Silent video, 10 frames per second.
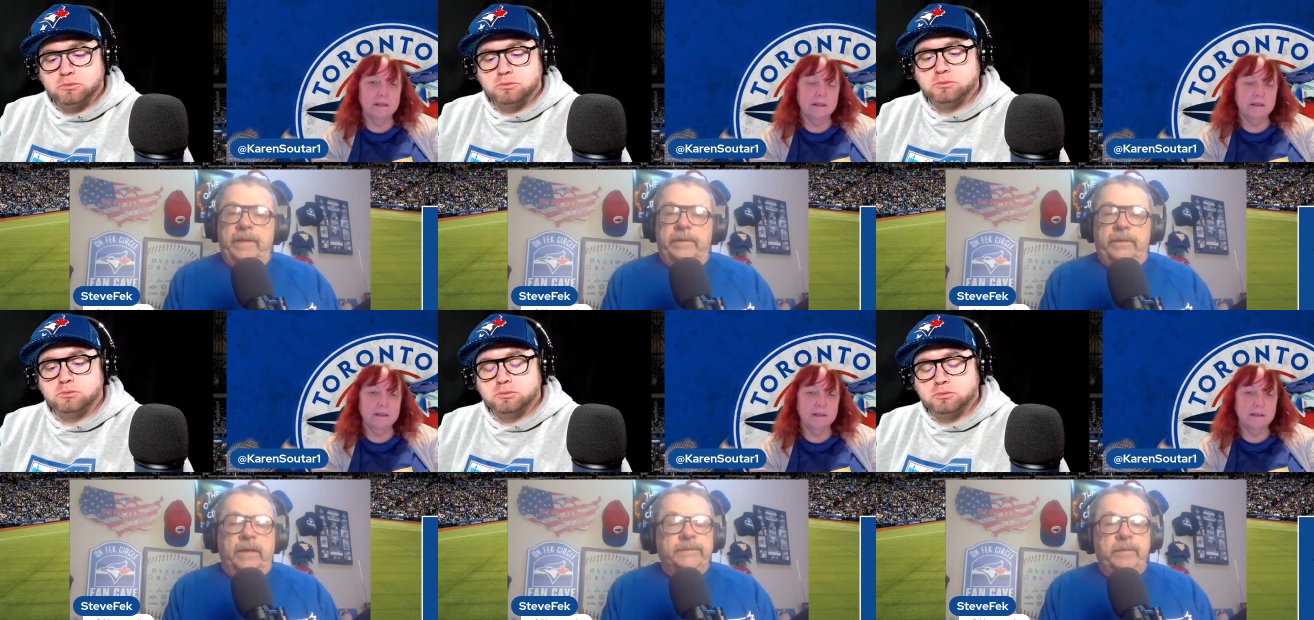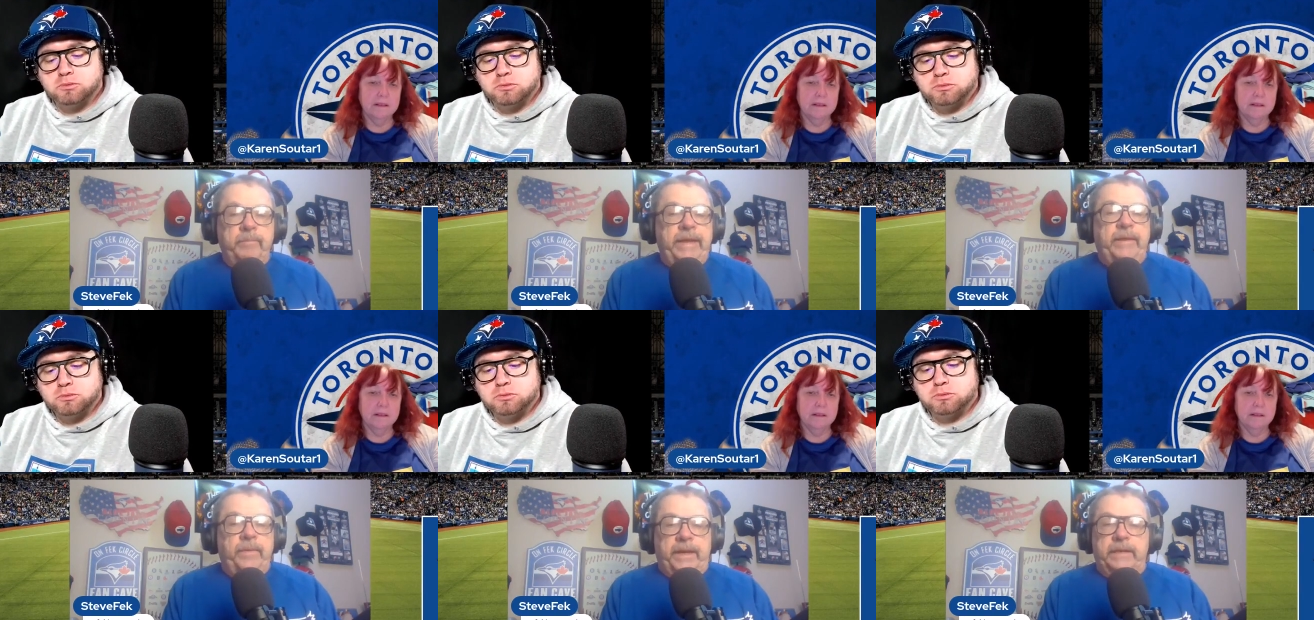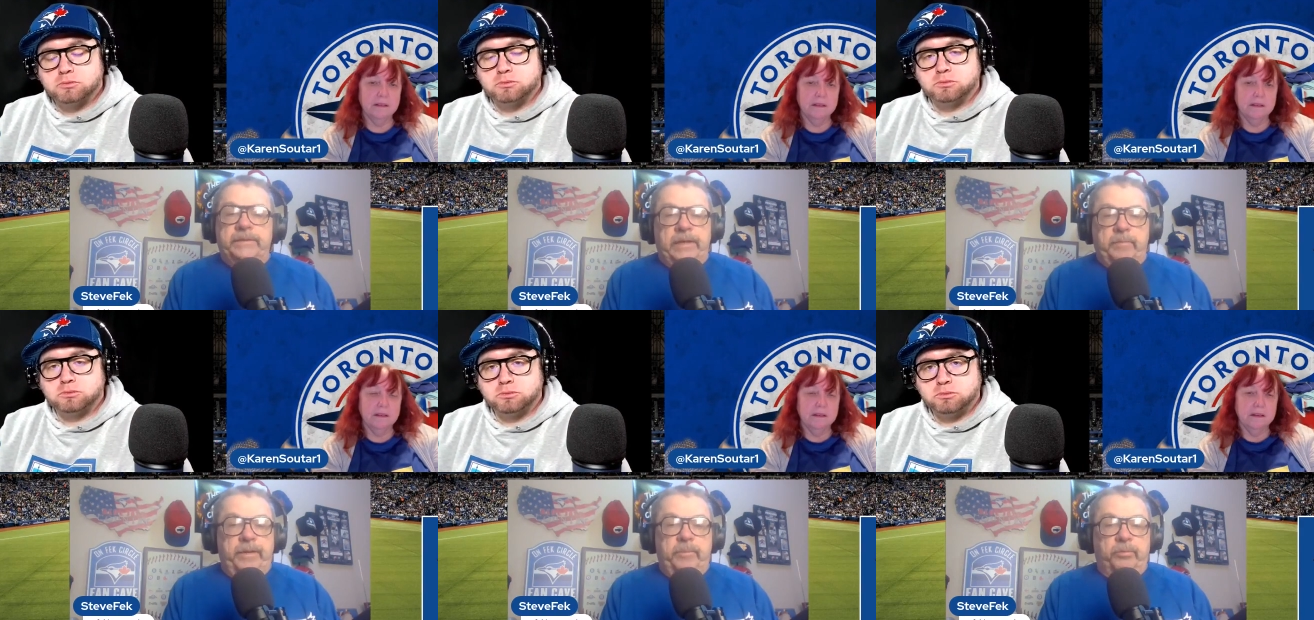Speaker 1: It doesn't mean that he's
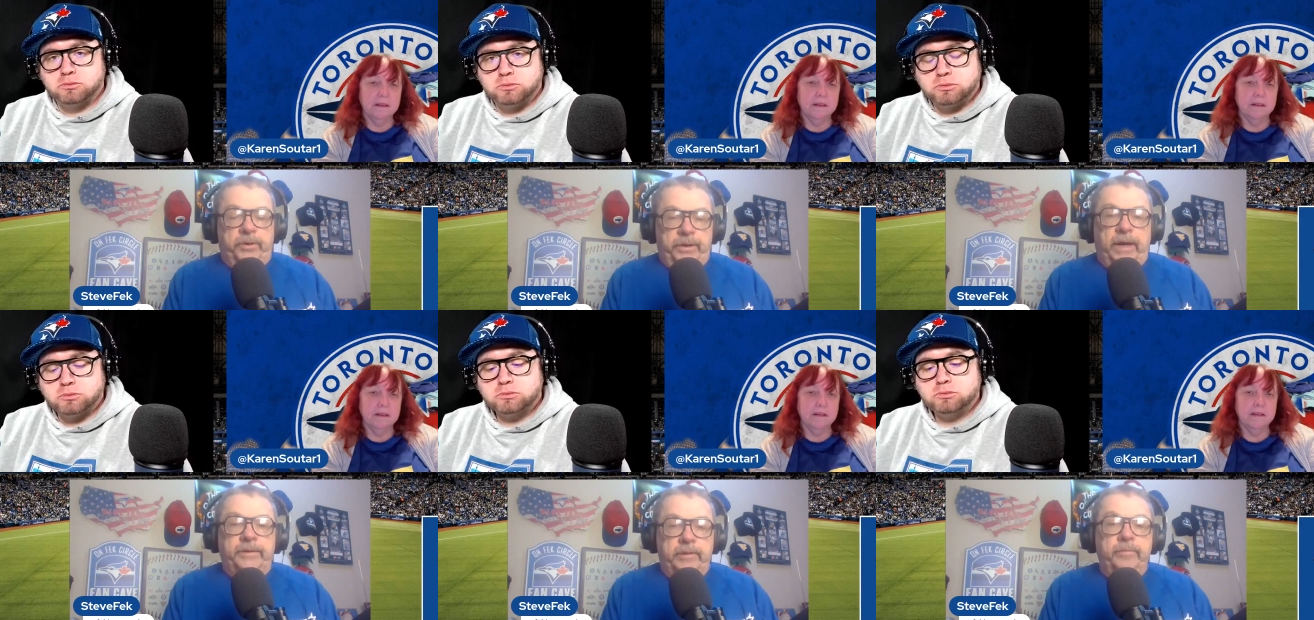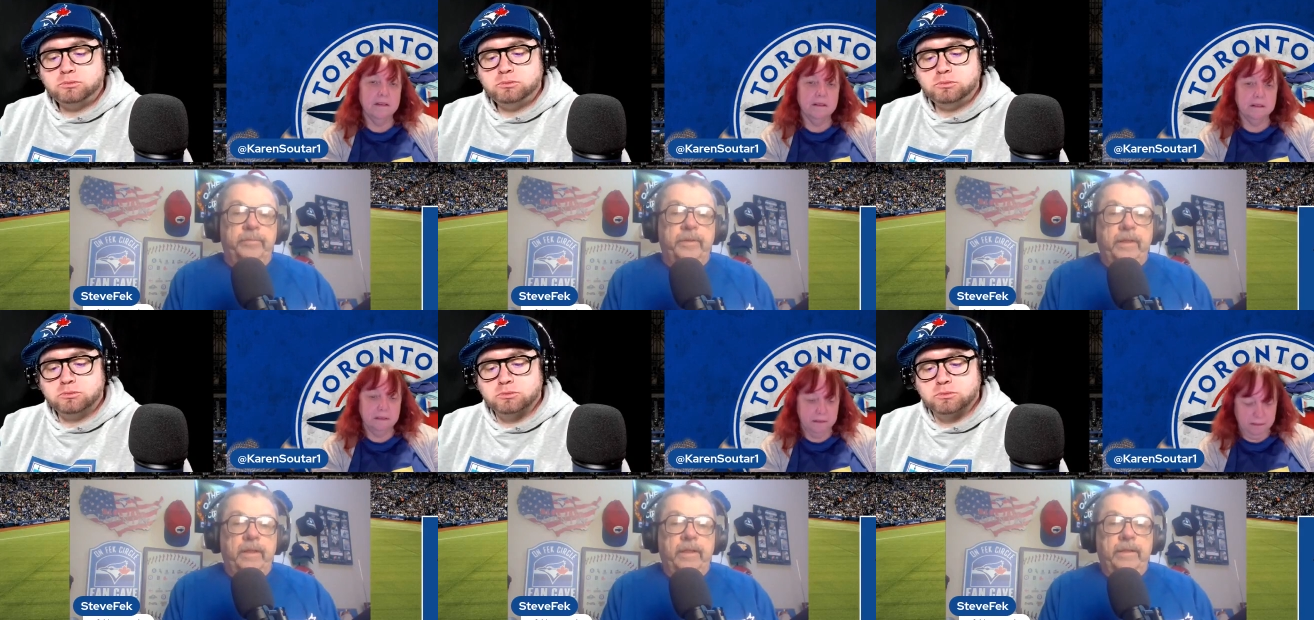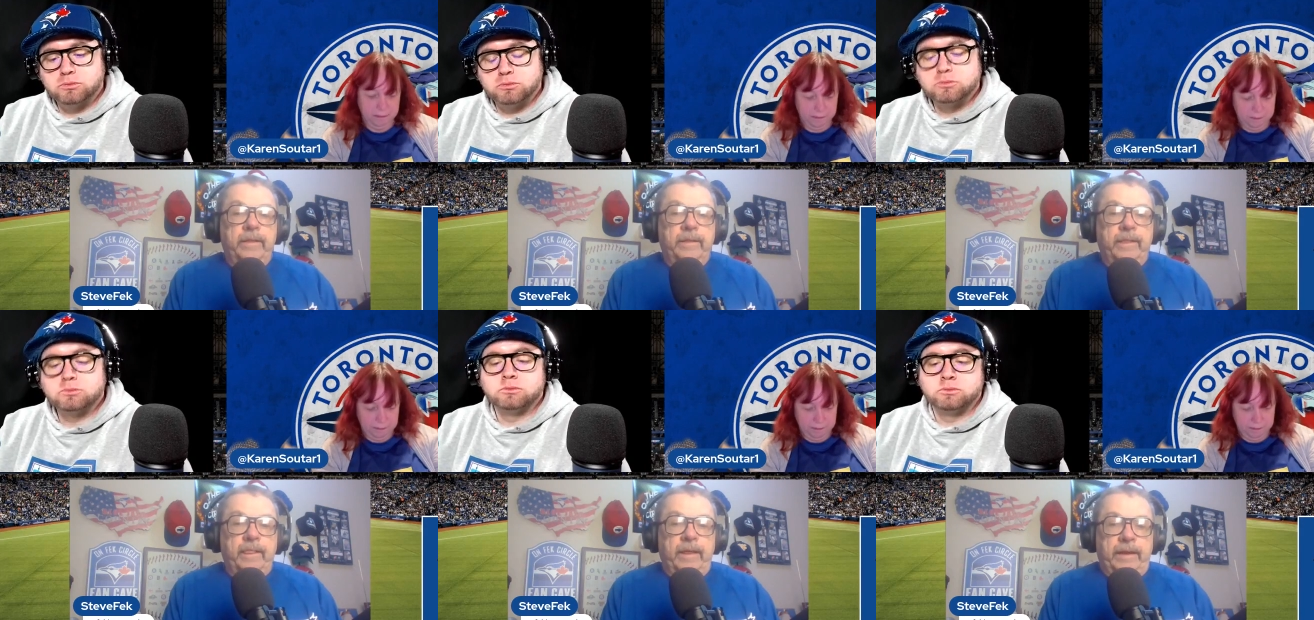going to be productive.
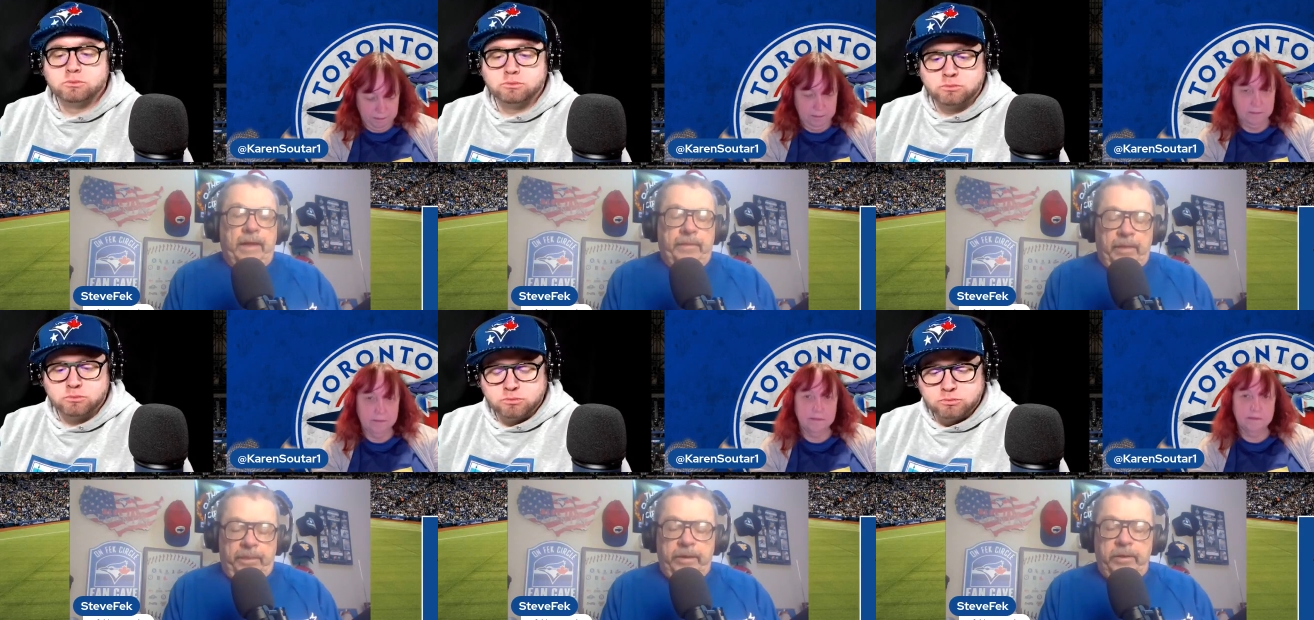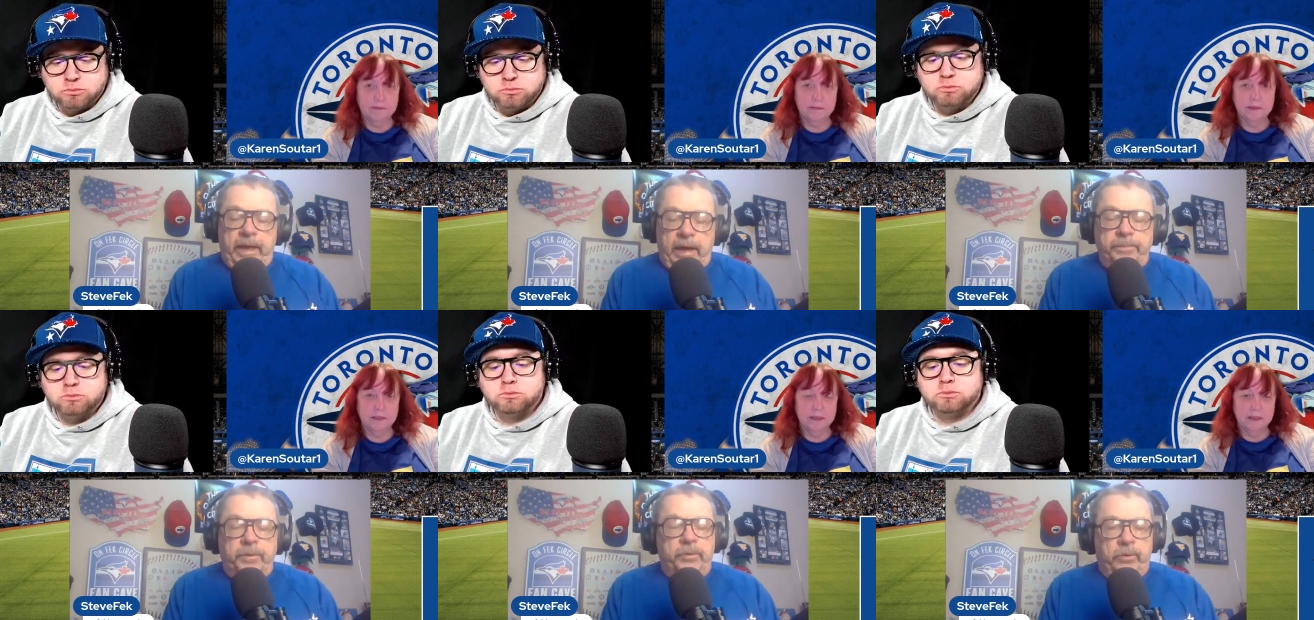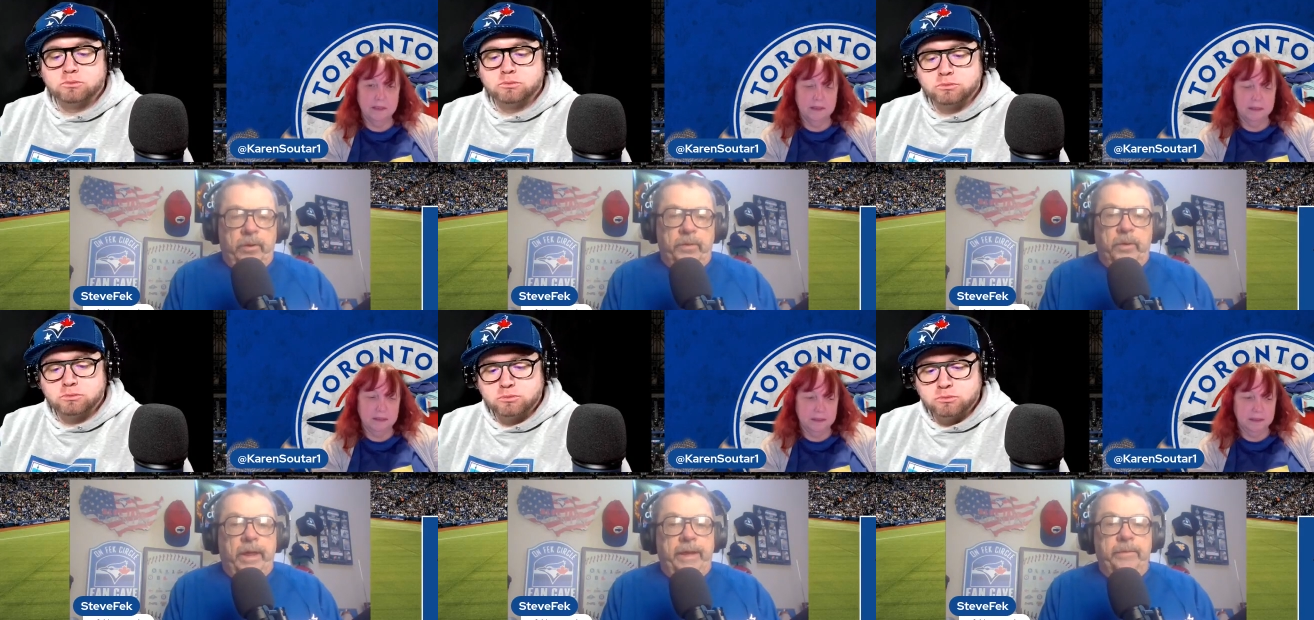I, I, think you have to draw
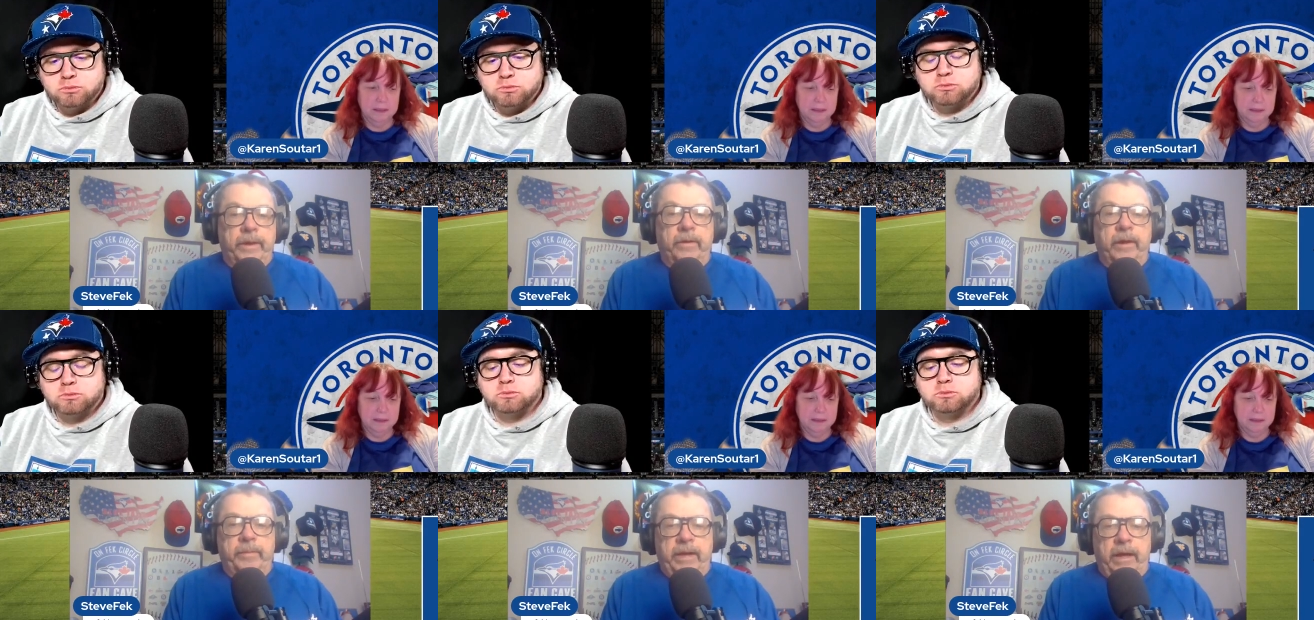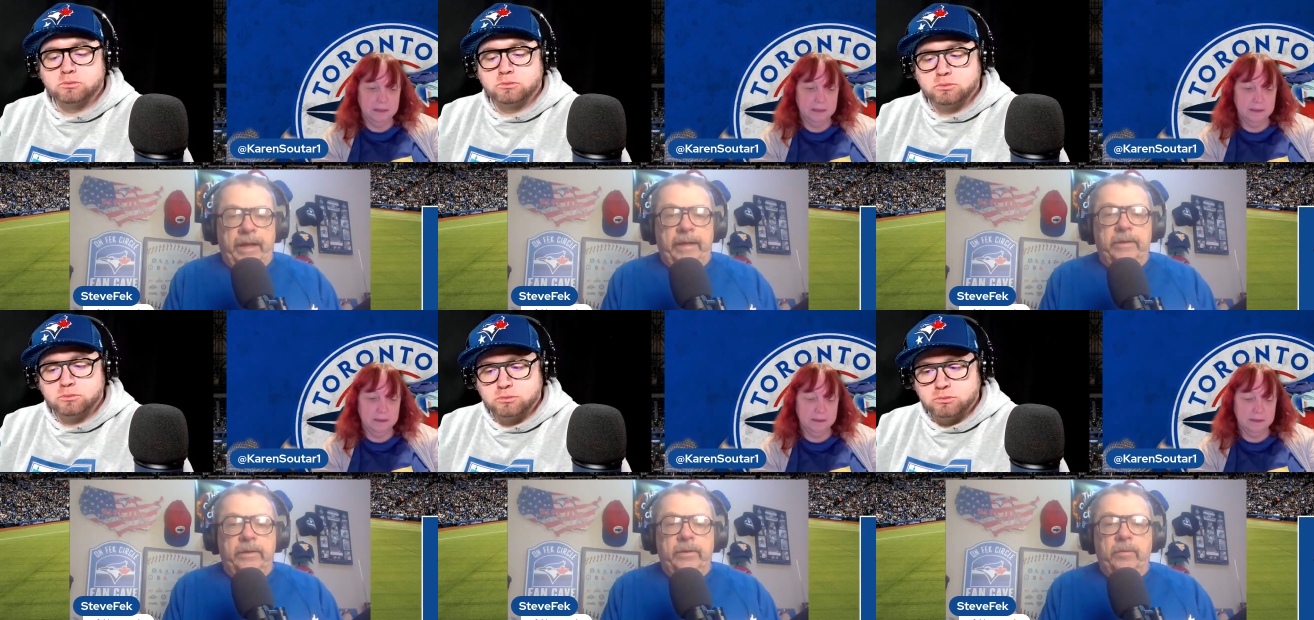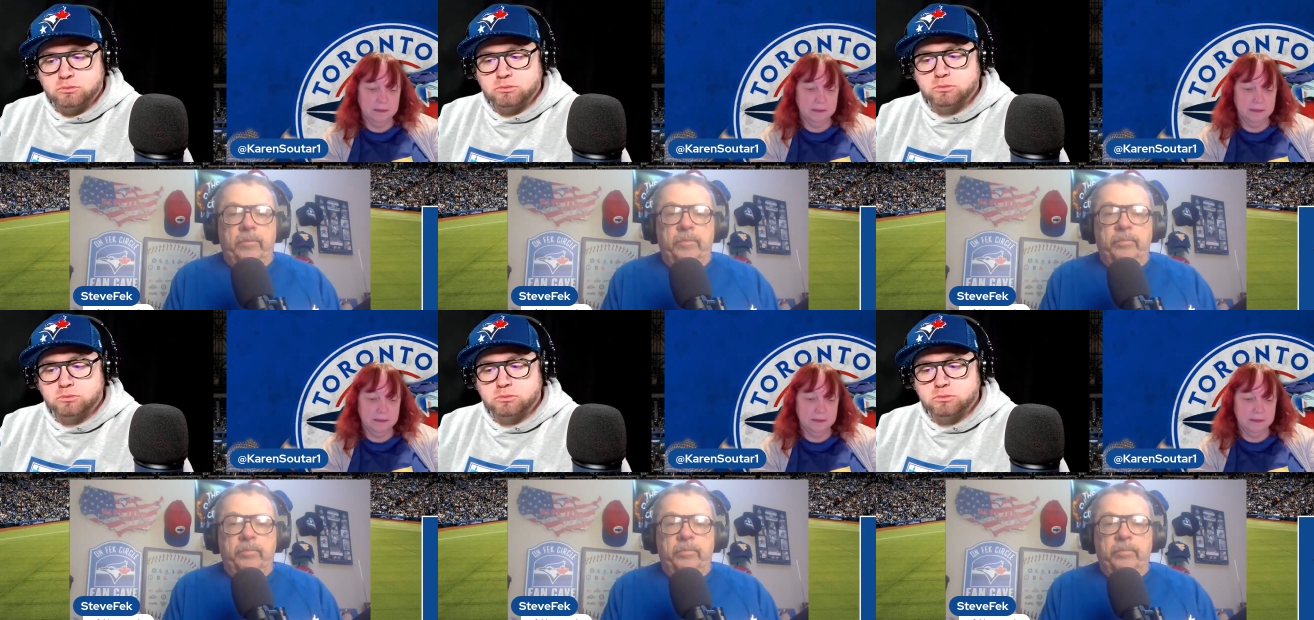the line there. I mean, I, you know,